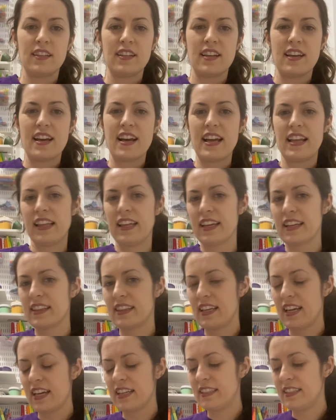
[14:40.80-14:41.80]
I like
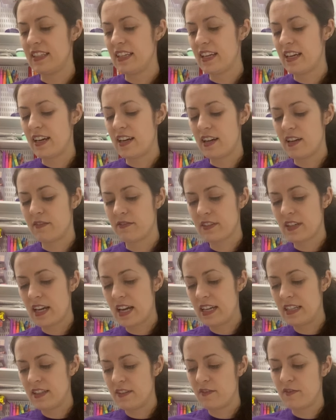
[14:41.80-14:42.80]
the idea of
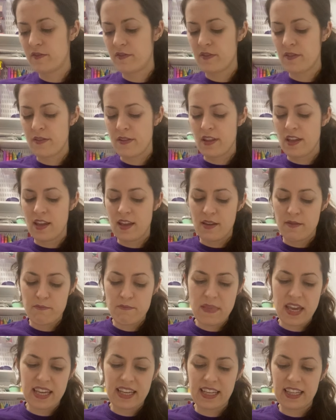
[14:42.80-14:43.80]
kind of
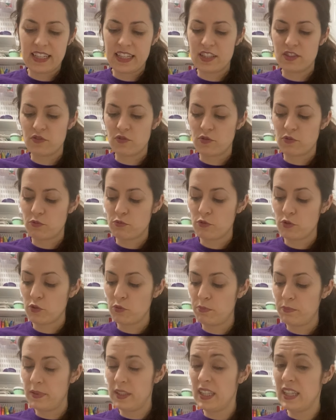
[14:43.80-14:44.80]
making it
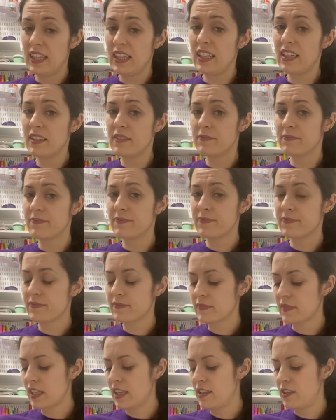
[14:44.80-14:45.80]
droopy.
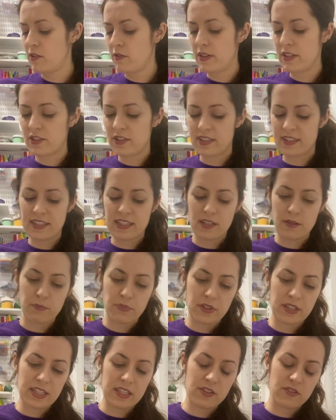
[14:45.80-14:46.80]
I know I just did a
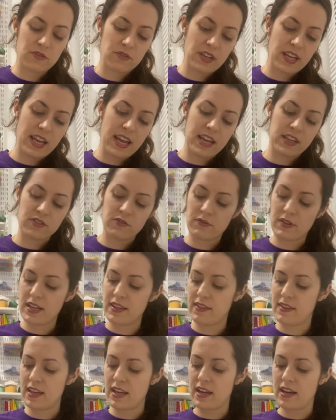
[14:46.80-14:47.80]
pretty straight edge
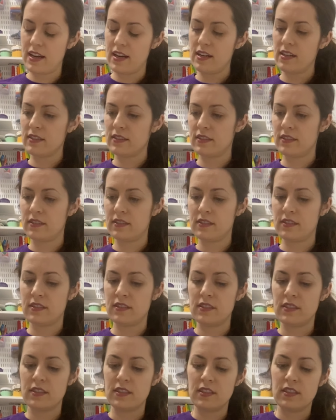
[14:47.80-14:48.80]
right there,
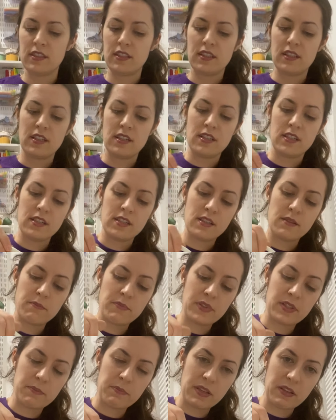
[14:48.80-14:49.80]

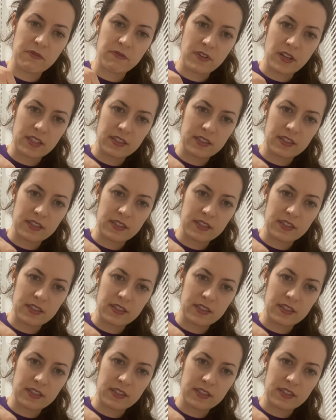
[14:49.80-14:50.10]
but it'd be fun